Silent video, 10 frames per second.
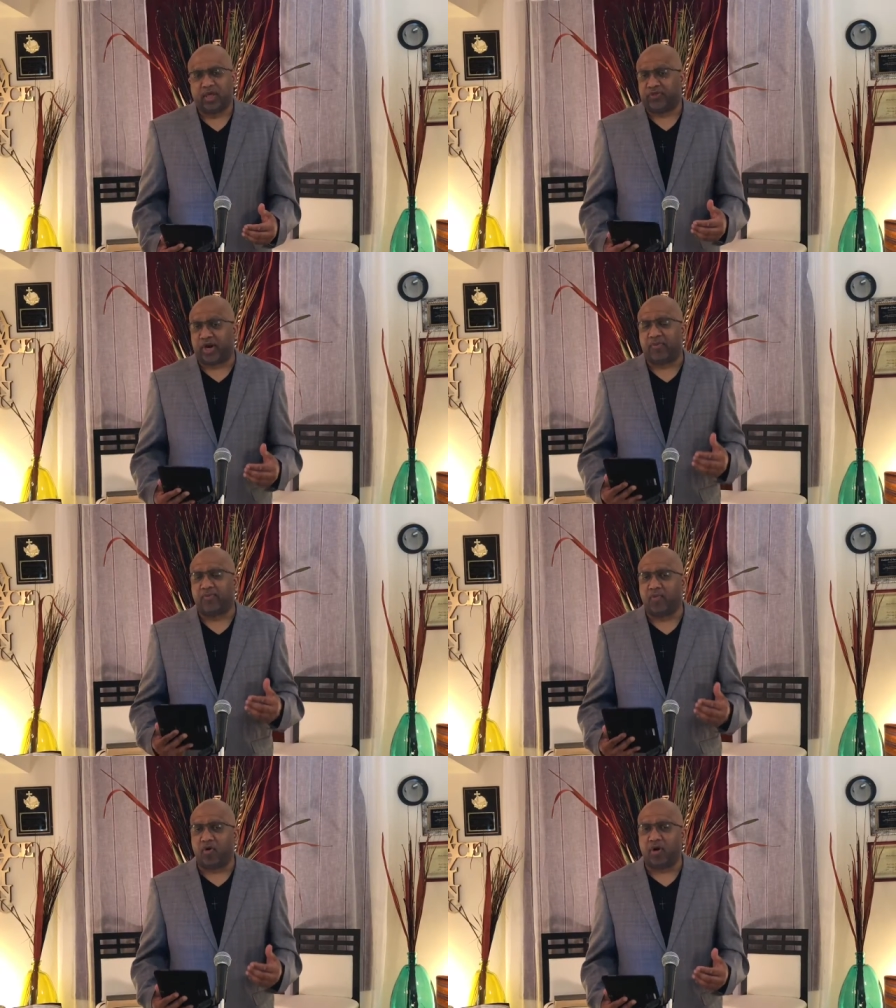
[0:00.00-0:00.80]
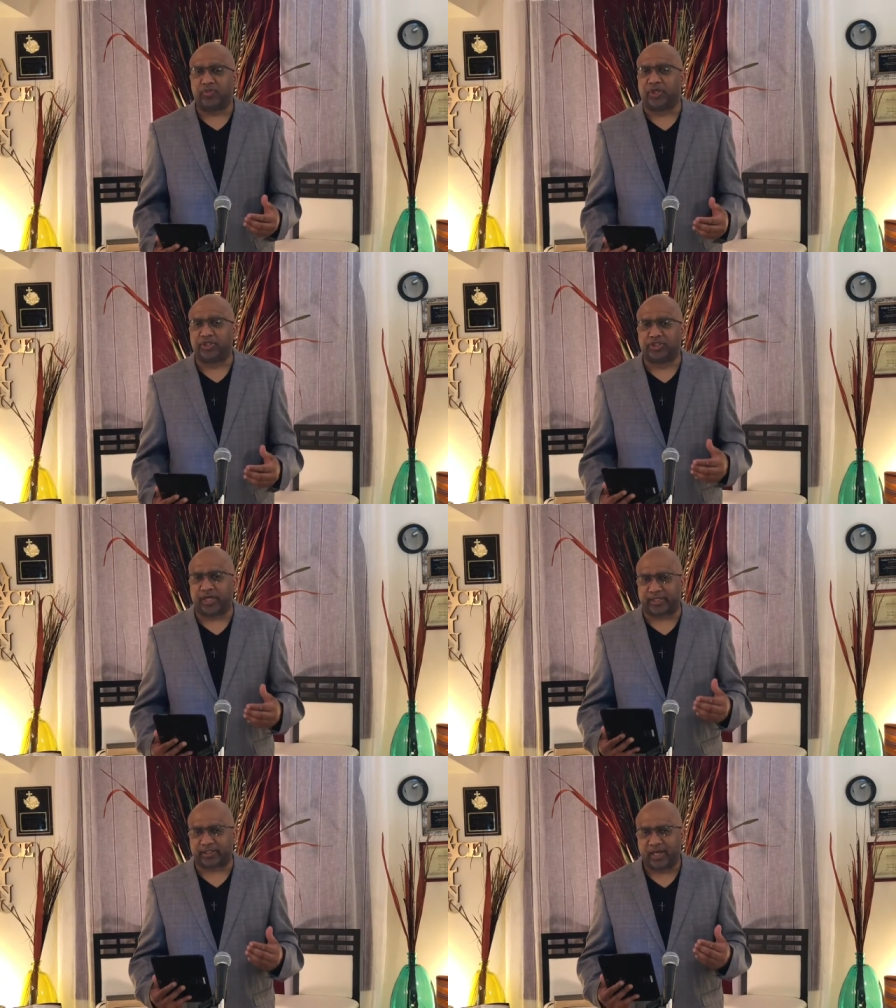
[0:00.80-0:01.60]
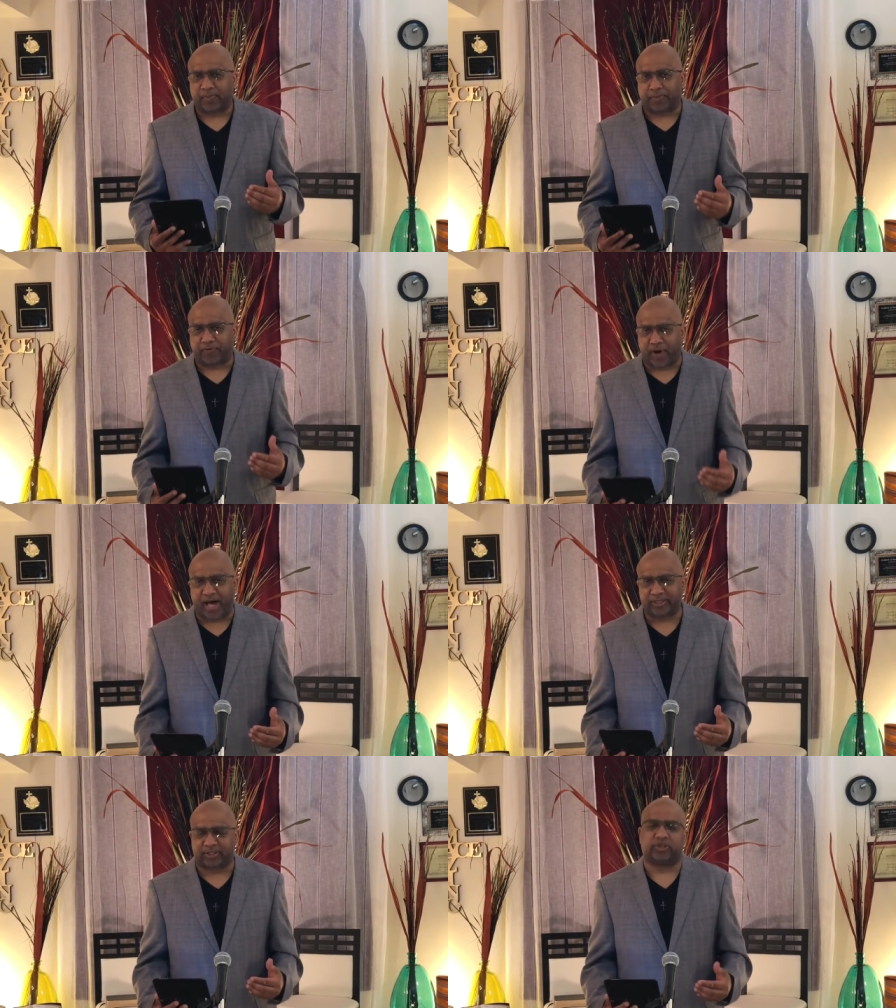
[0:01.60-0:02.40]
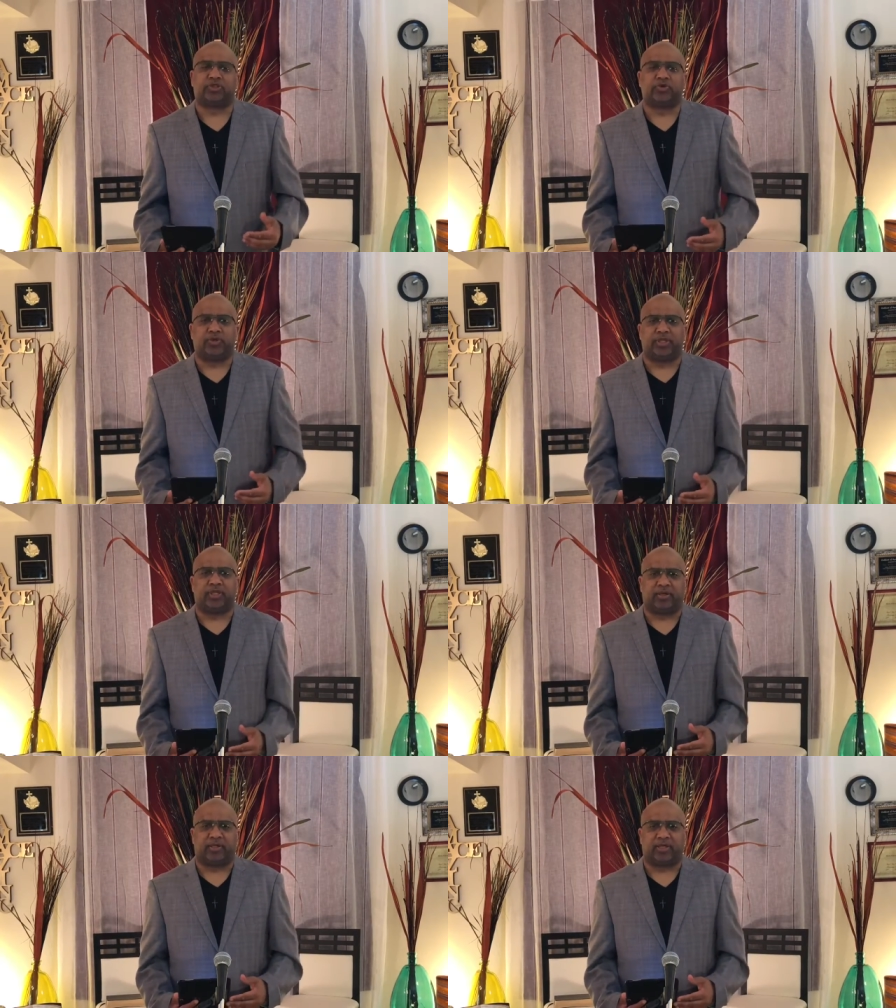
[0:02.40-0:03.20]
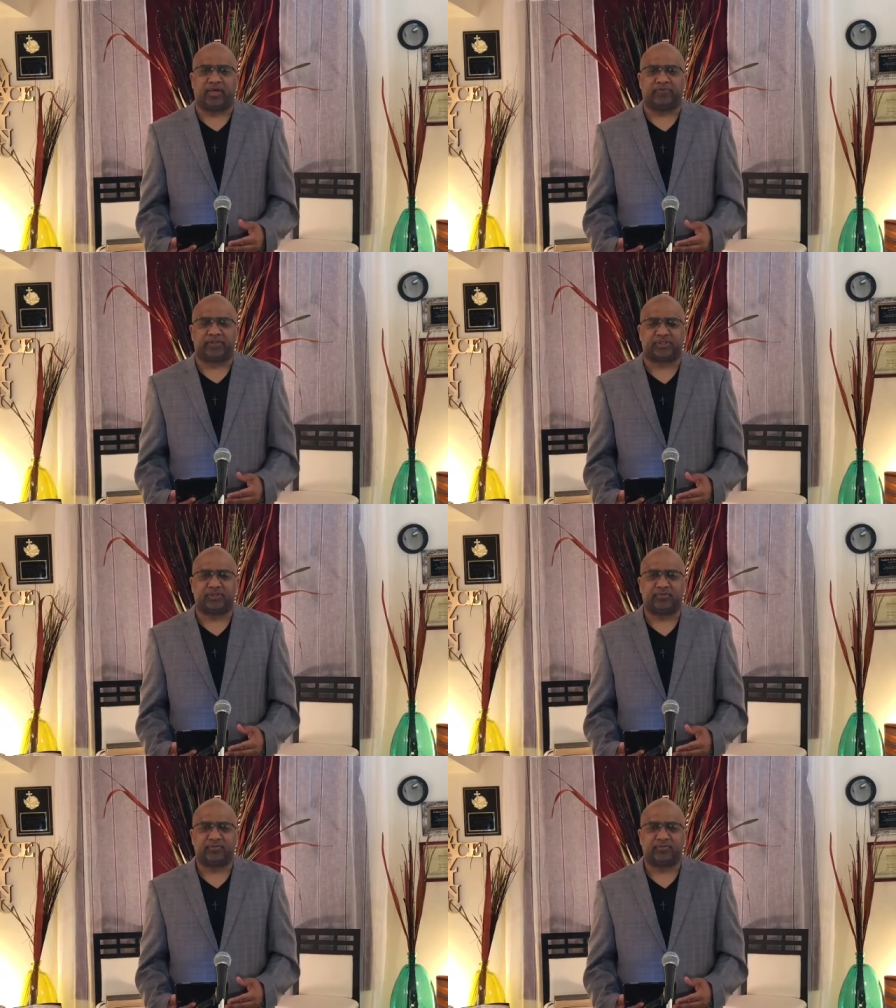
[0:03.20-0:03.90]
that are more than just prostituting their gifts,